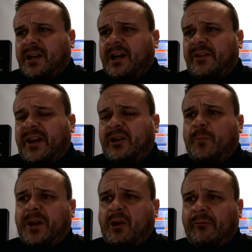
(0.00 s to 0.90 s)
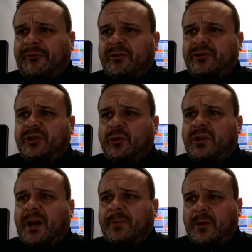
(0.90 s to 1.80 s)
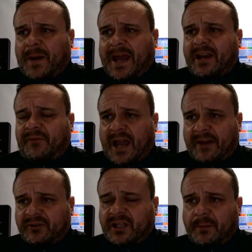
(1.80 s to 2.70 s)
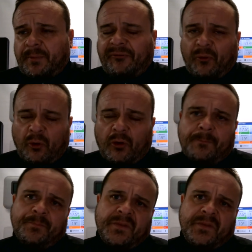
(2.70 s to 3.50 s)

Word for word: uh, that you'll be confident to do W plan if you haven't done it before.